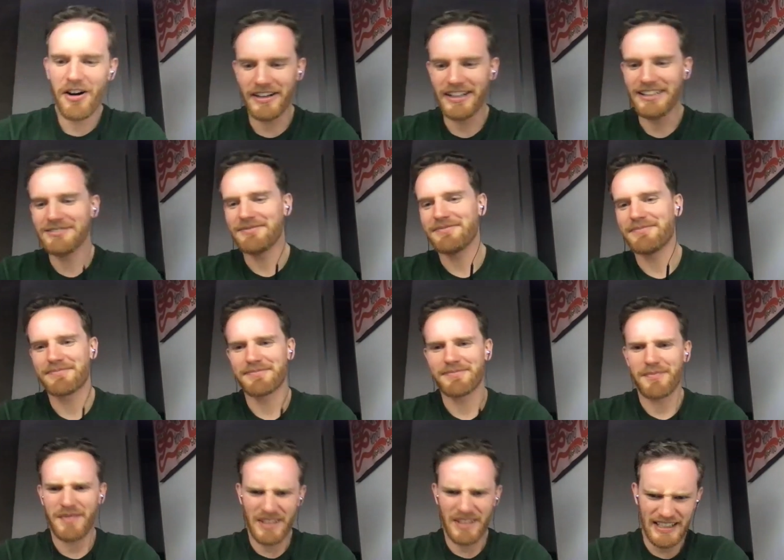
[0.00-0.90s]
All right,
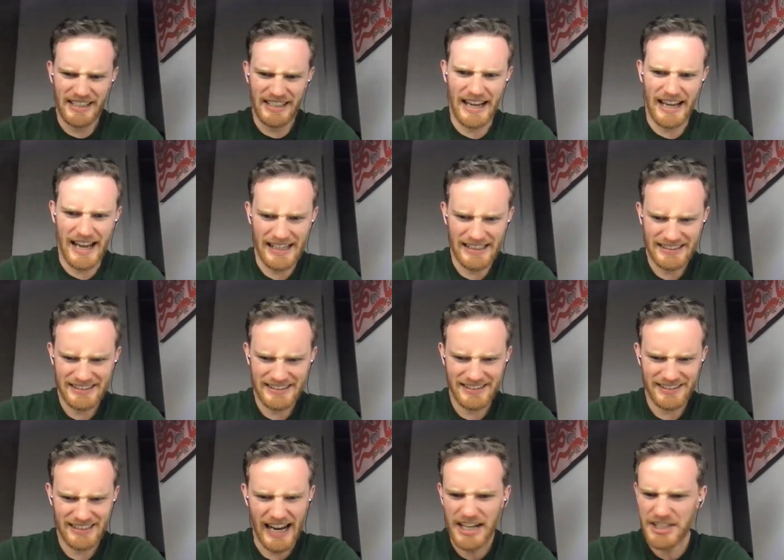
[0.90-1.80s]
and
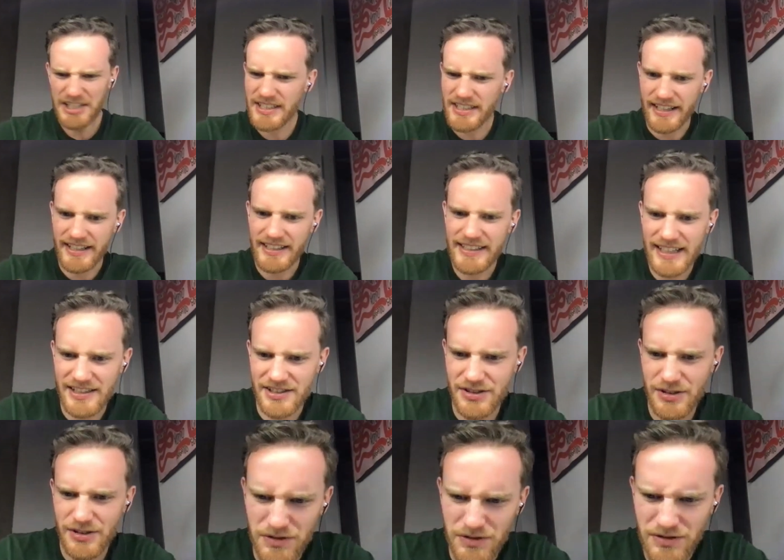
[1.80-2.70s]
actually, I think
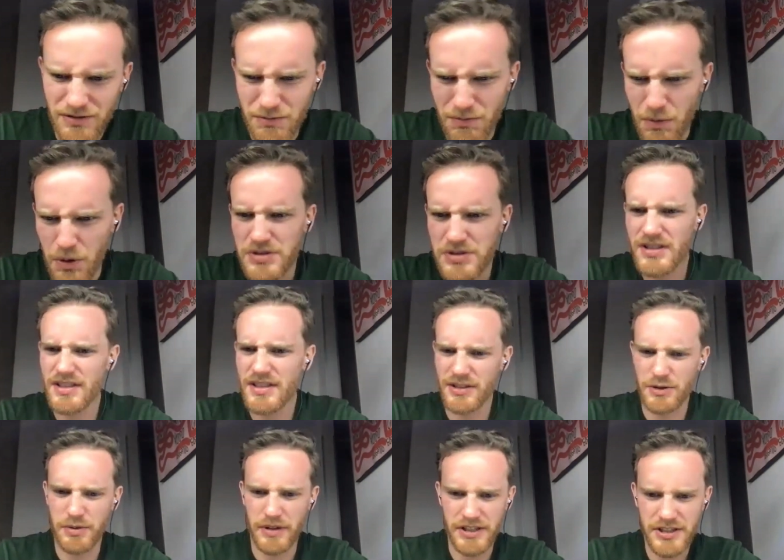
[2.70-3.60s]
that's most of
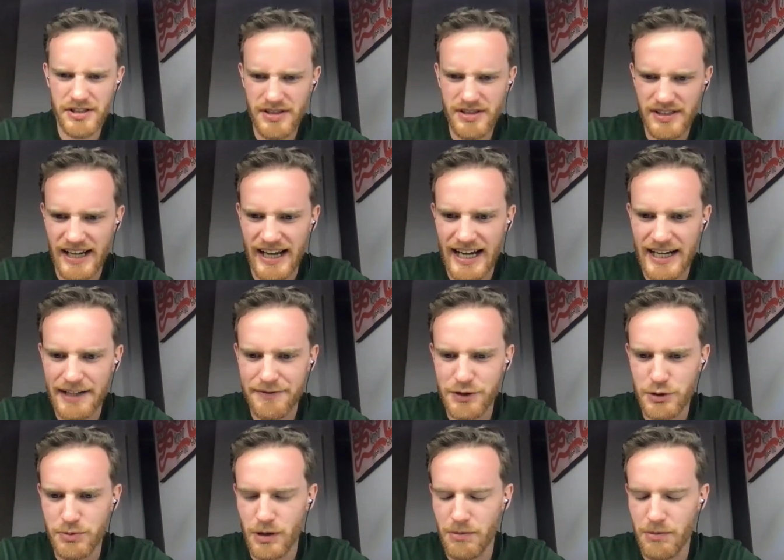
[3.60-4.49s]
the questions I had for
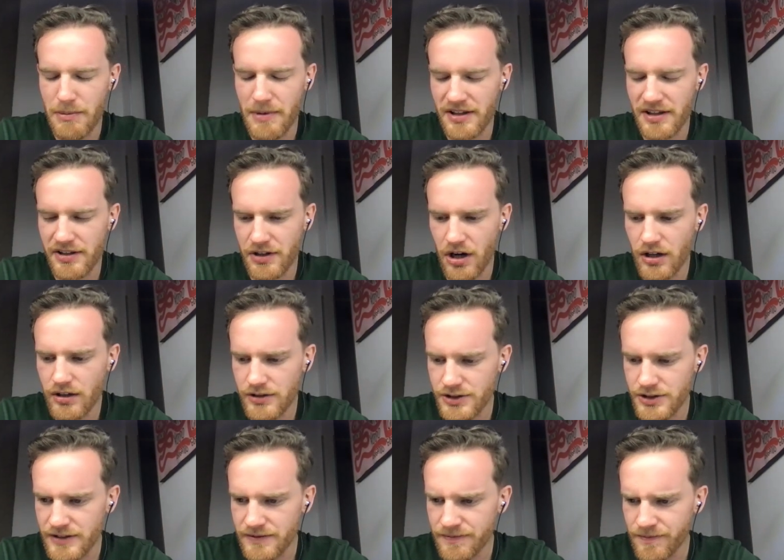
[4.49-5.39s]
you about my
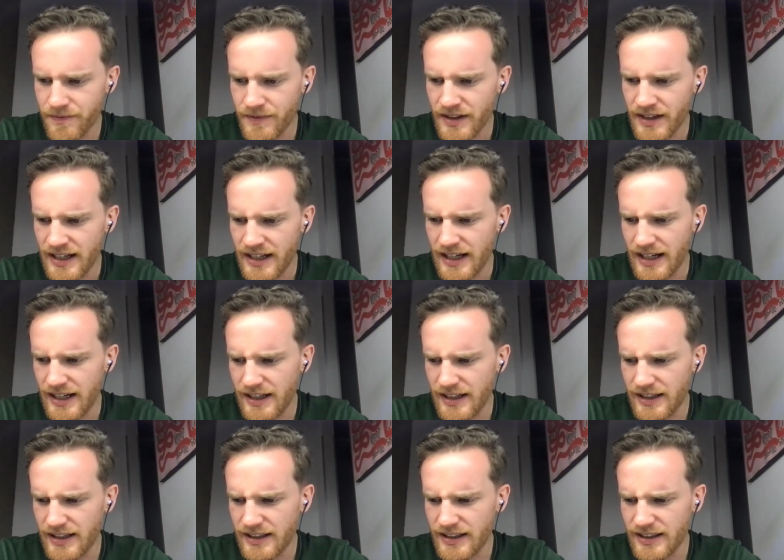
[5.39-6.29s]
methodology.
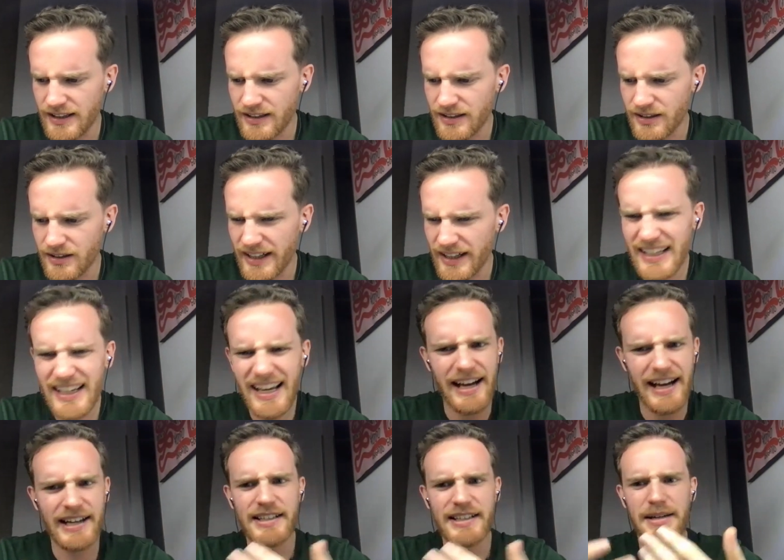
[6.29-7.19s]
Uh, like,
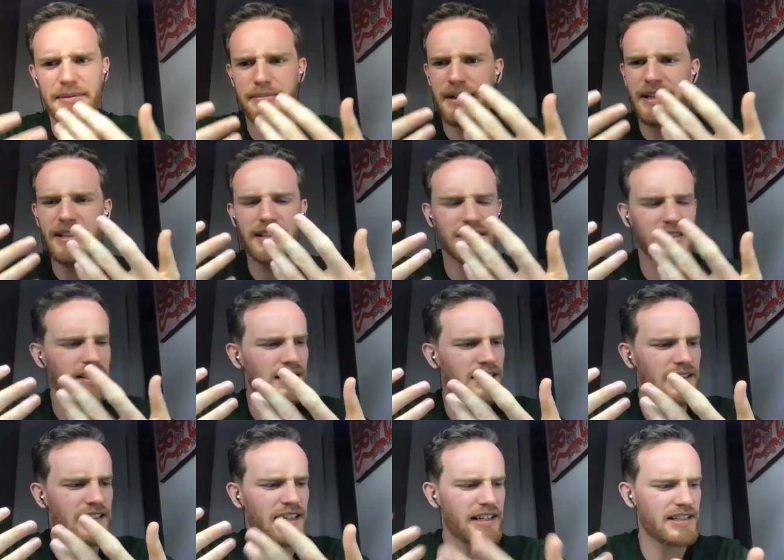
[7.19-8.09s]
yeah, yeah Betty,
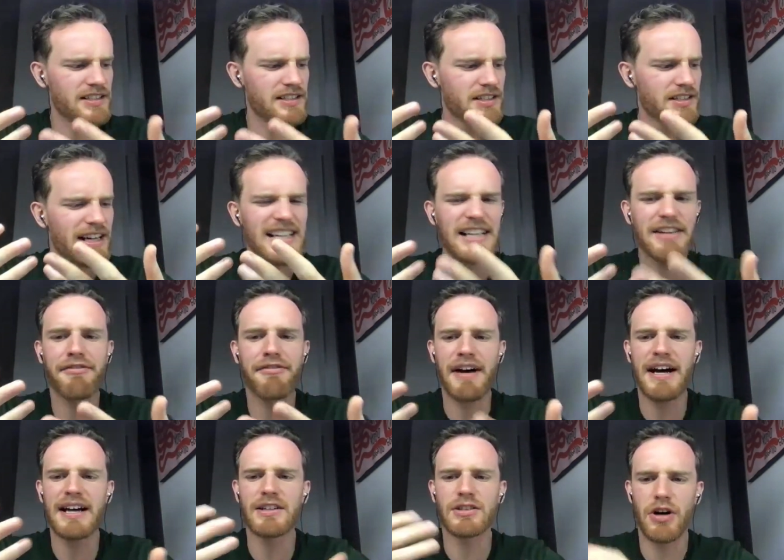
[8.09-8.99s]
uh, is there any
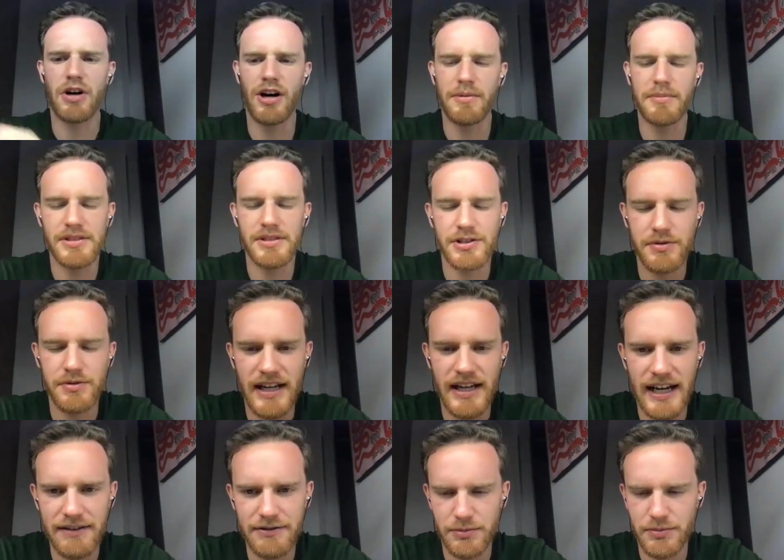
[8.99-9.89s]
final comments you would
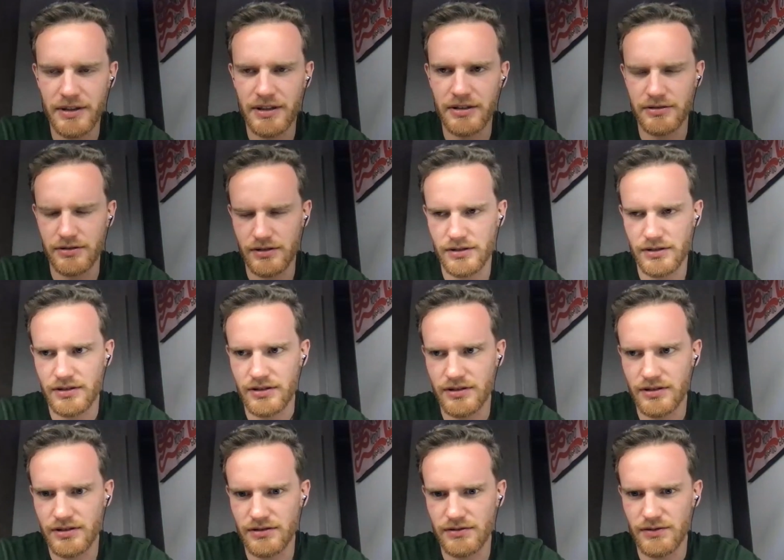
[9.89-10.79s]
have about
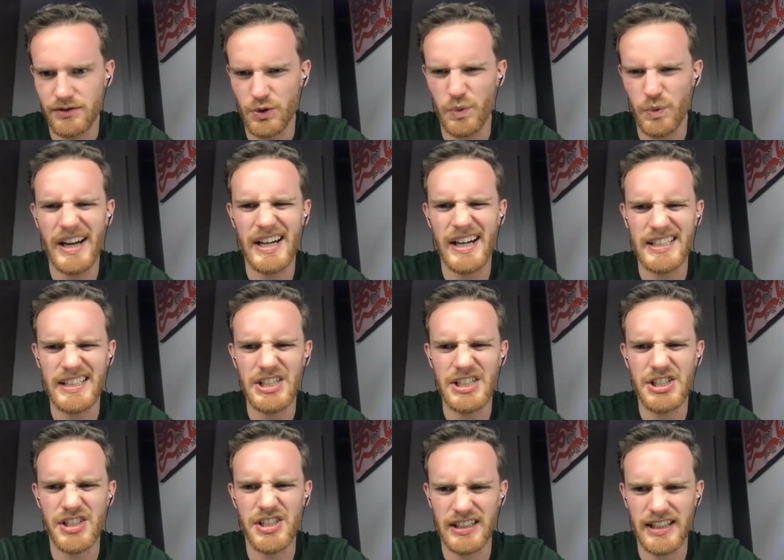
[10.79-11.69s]
the way I
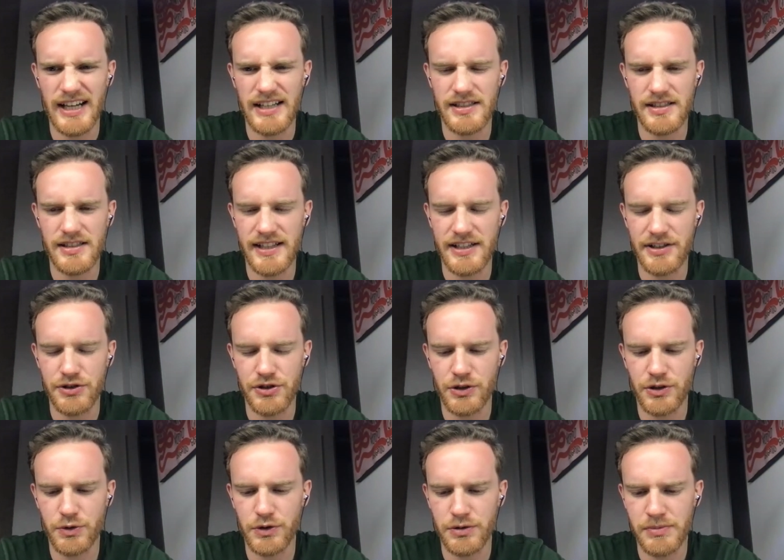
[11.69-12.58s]
teach, the classes that you
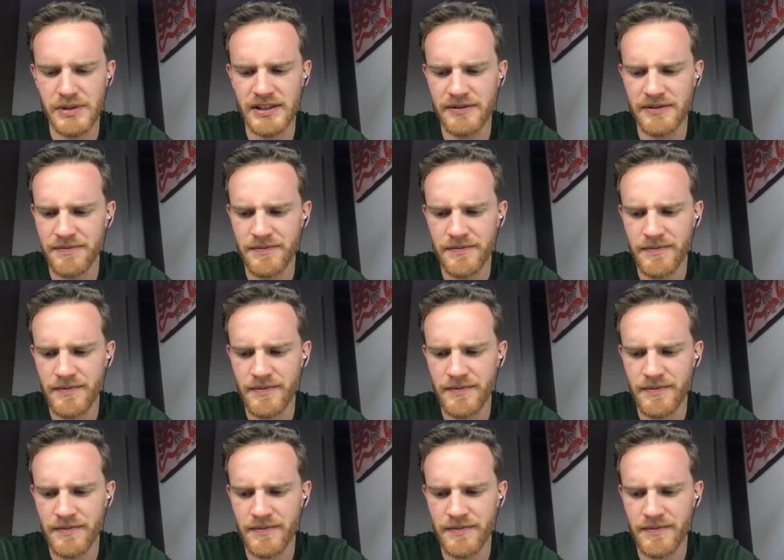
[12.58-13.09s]
took with me?